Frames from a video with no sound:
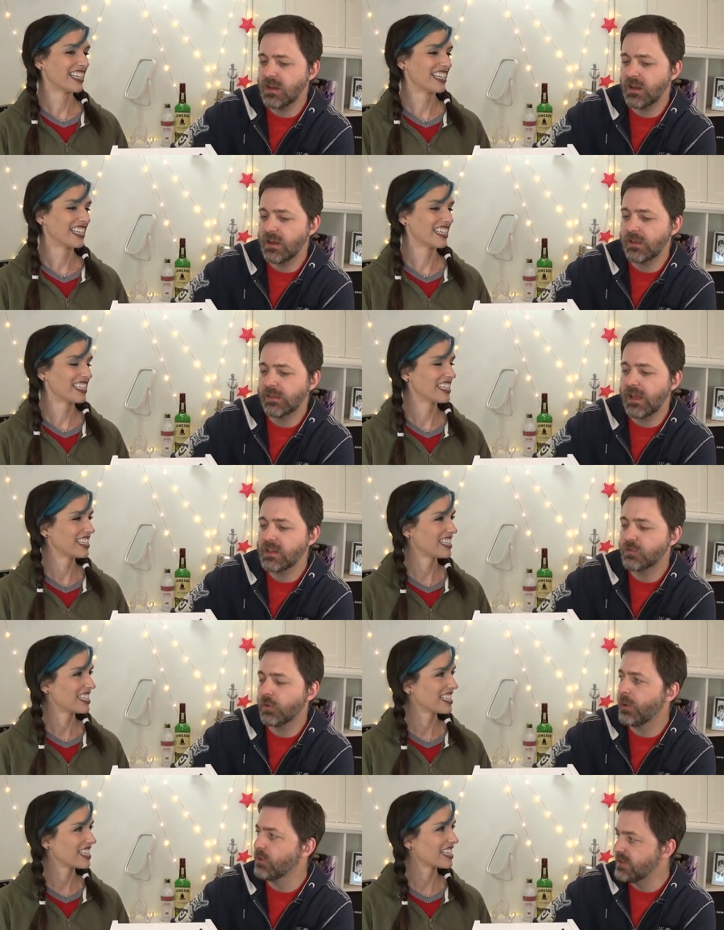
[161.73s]
Speaker 1: uh, it lasts
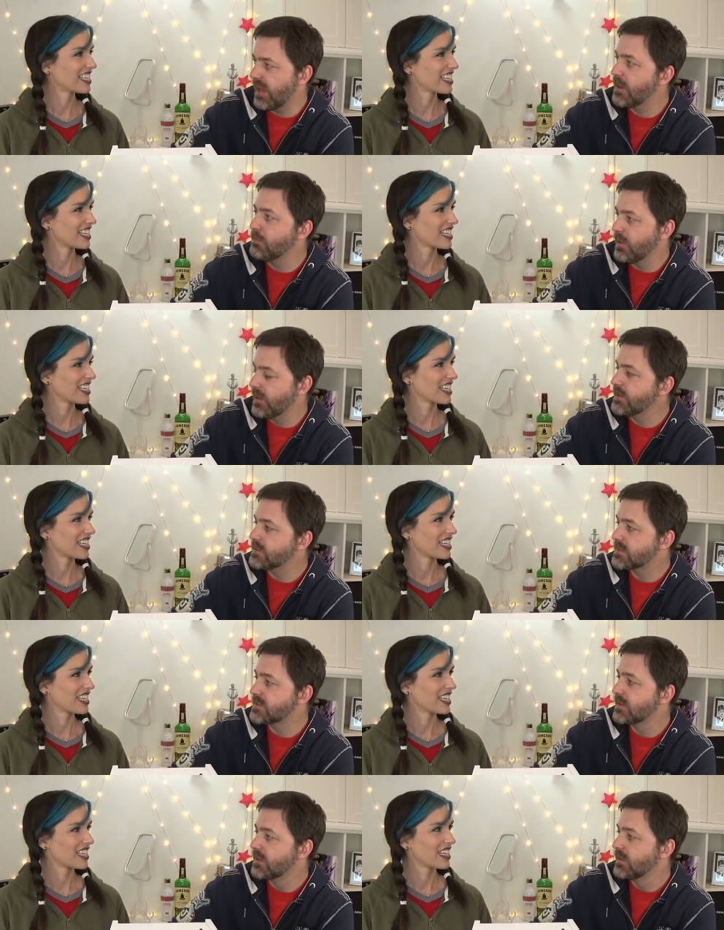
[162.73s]
for about 10
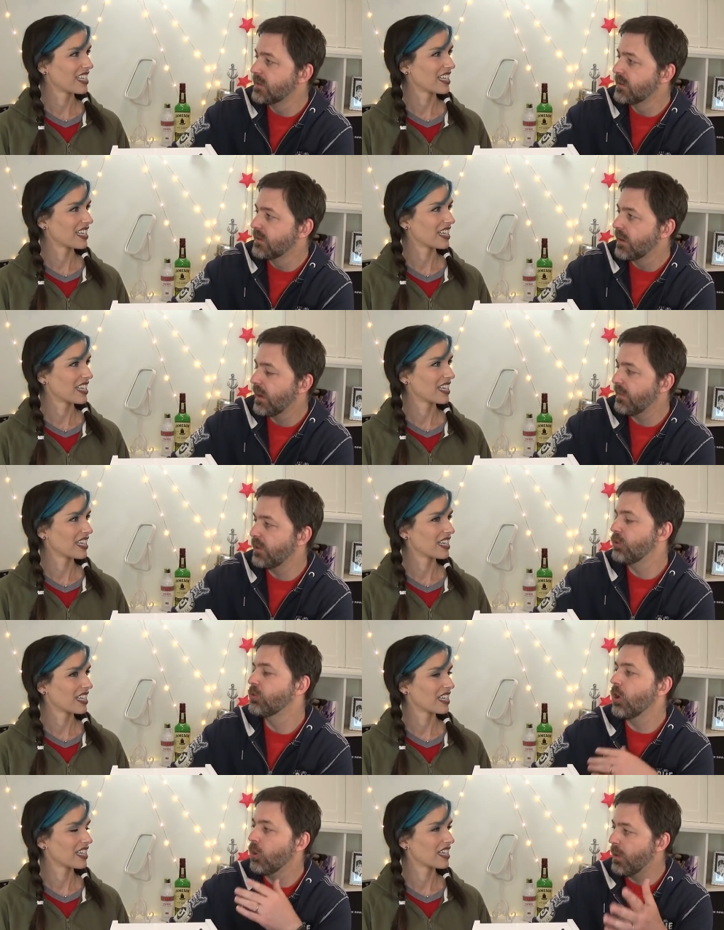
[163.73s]
minutes. And then
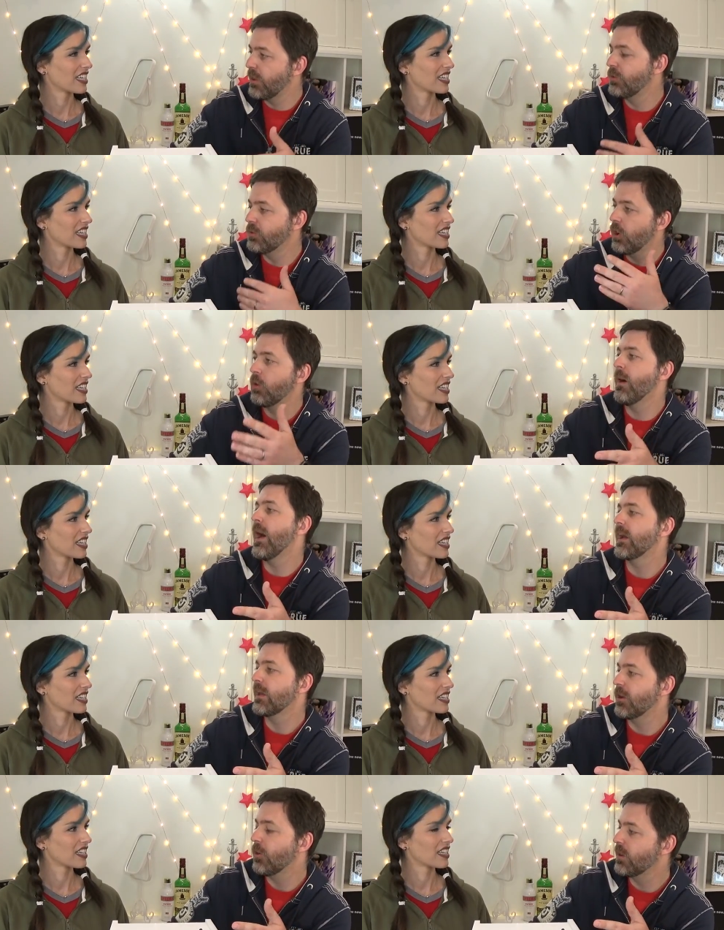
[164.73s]
you go back, you can go
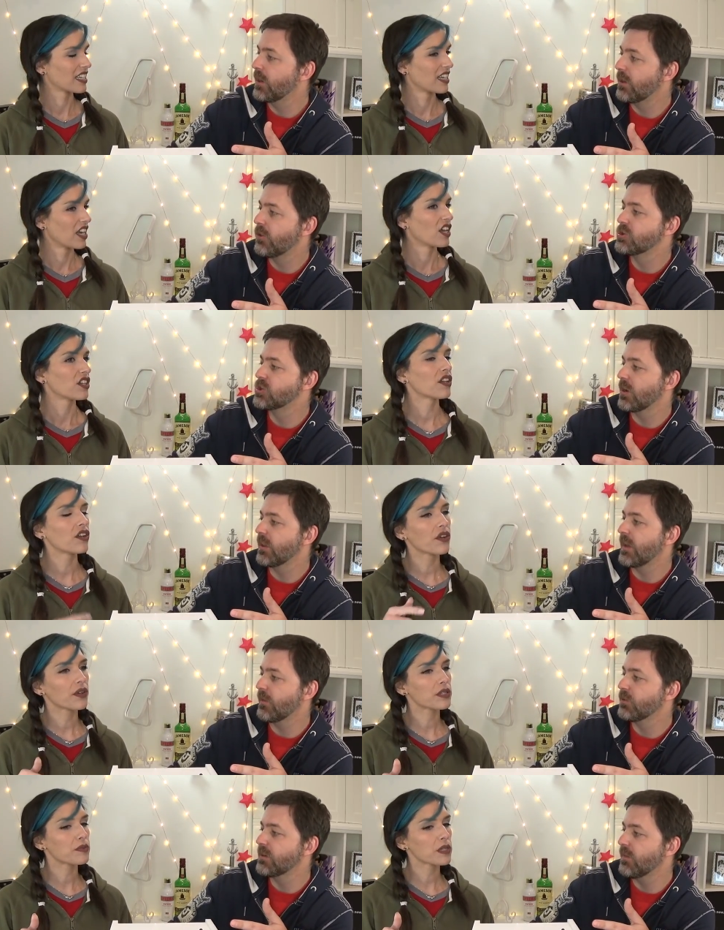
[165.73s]
back and go get another shot. No, no, no,
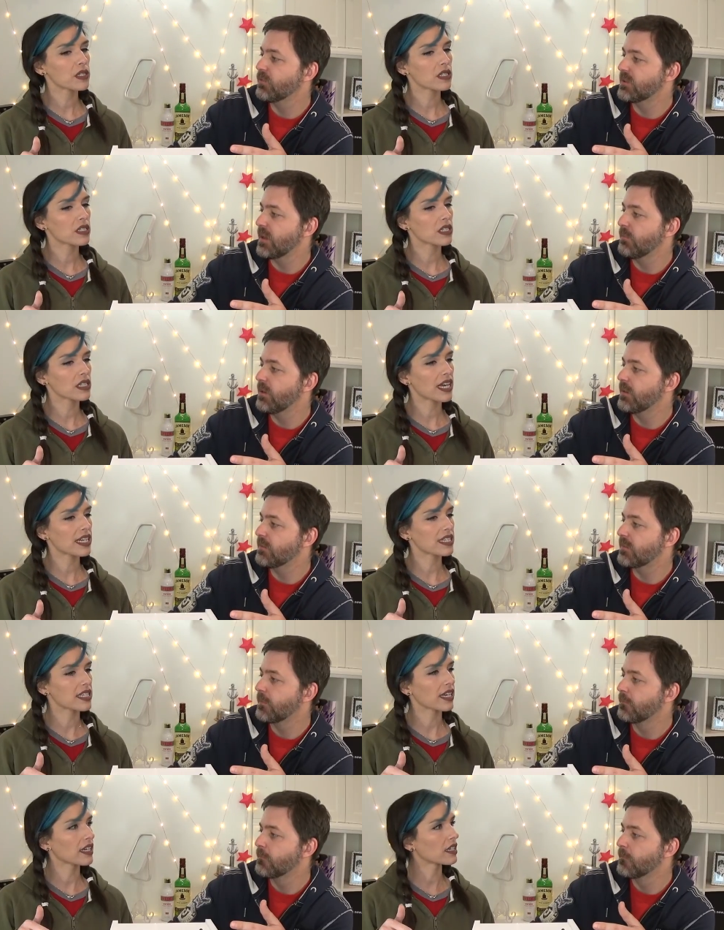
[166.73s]
every, it's supposed to
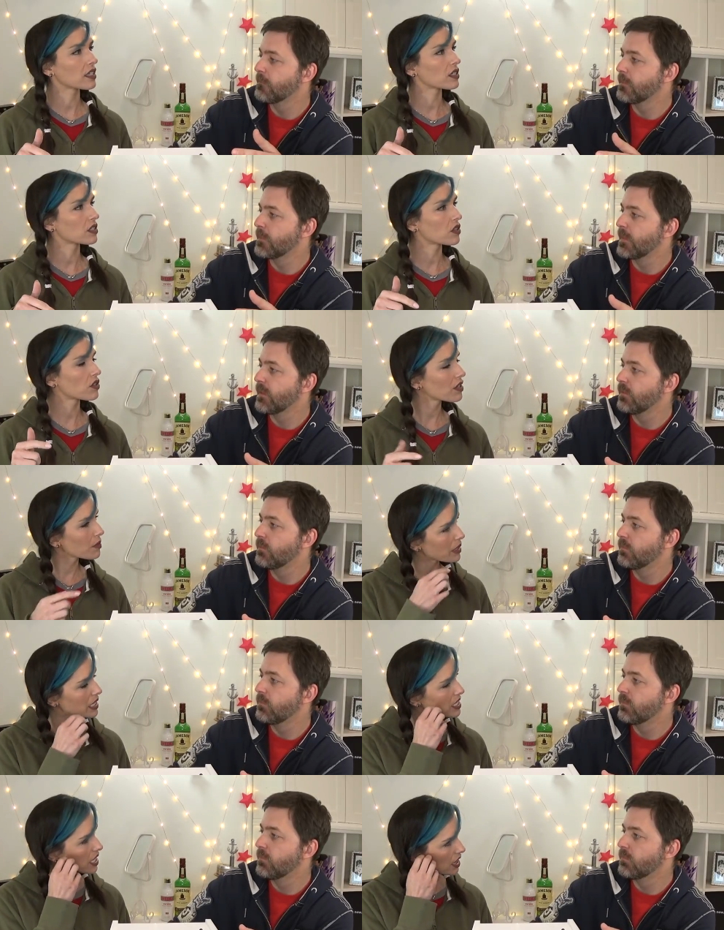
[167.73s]
last
Speaker 2: like 30
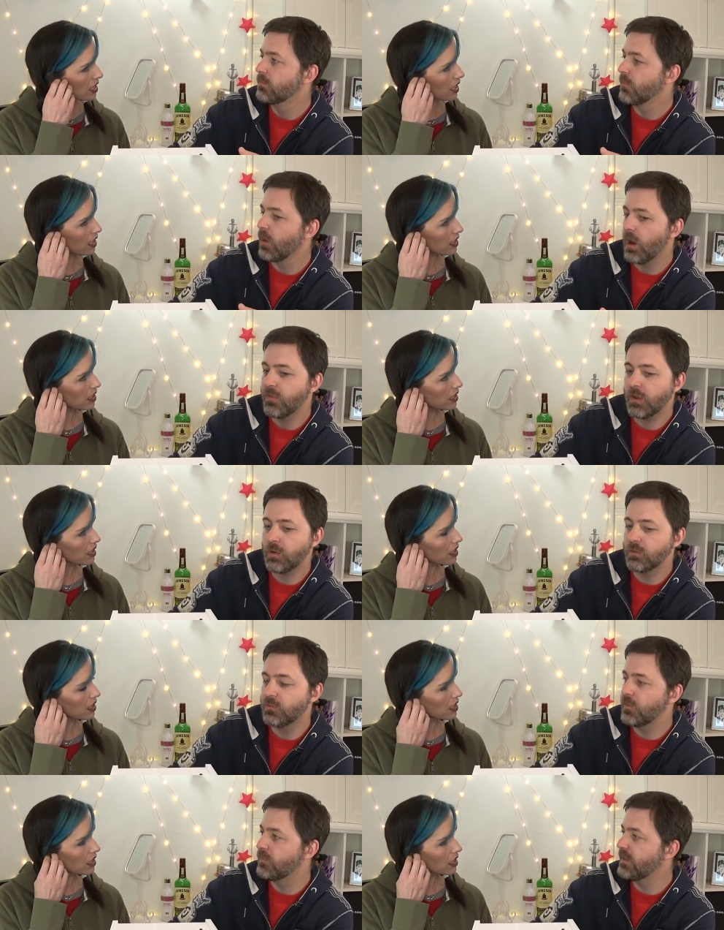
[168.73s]
minutes, I thought. I
Speaker 1: thought it
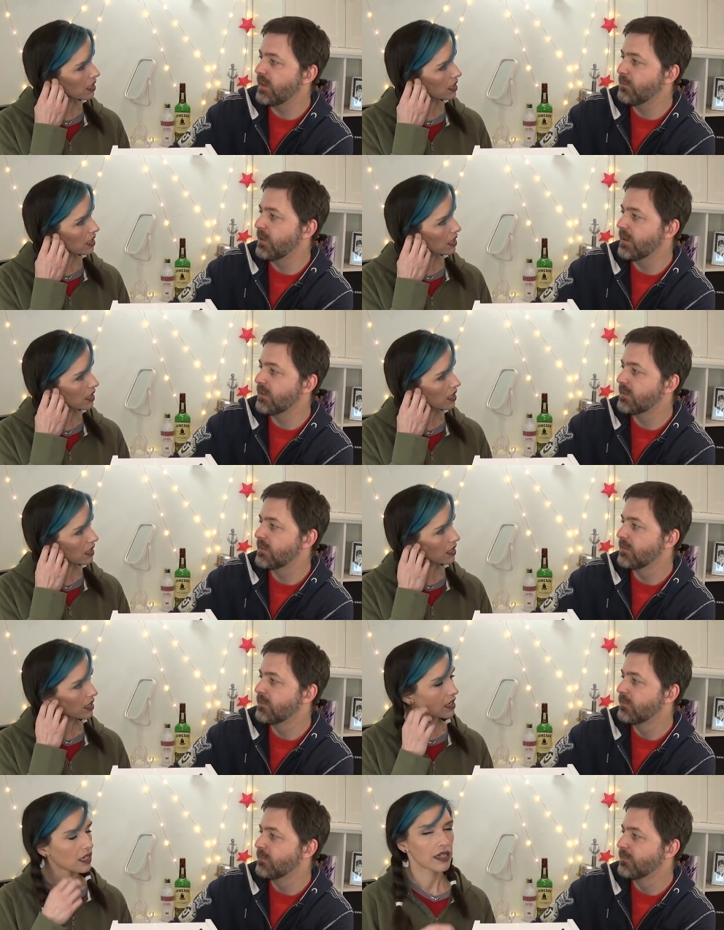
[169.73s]
was 15 minutes
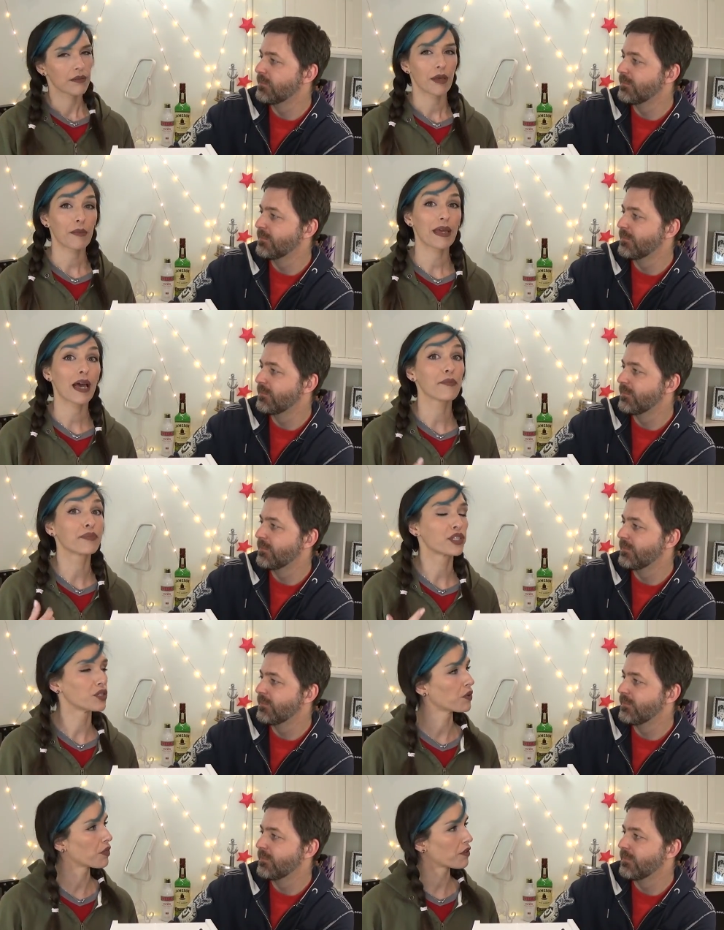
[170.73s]
Speaker 2: maybe up
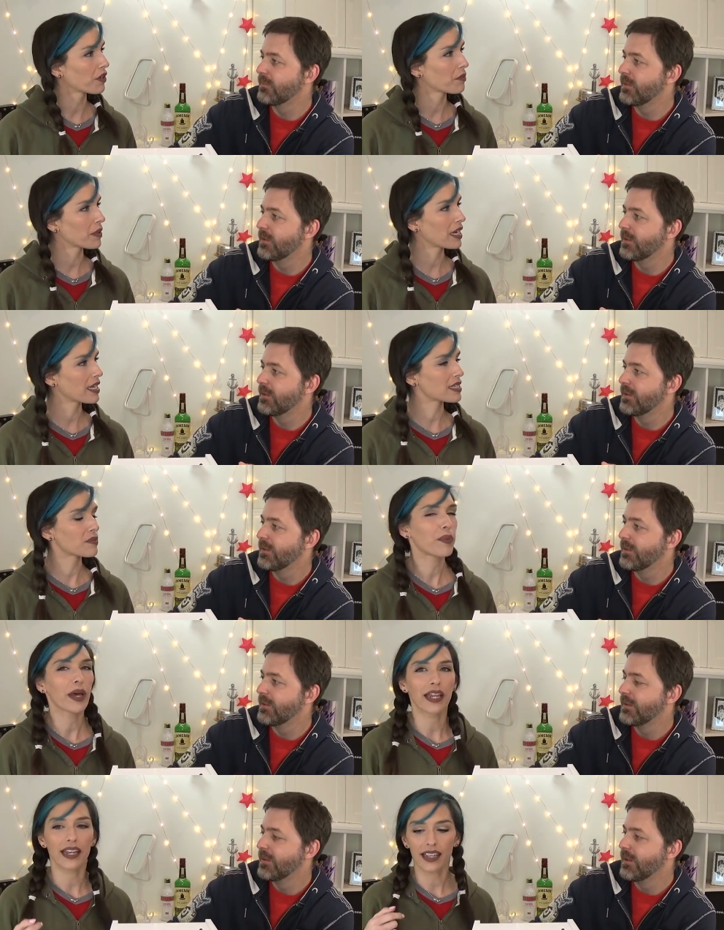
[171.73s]
to 30 minutes,
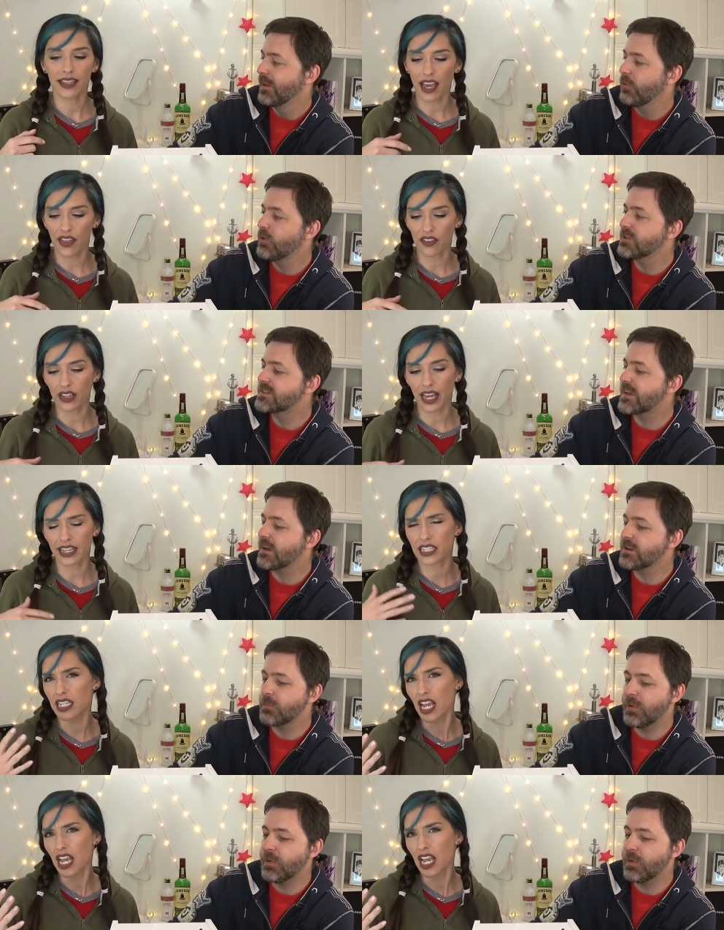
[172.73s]
but yeah, well, they're like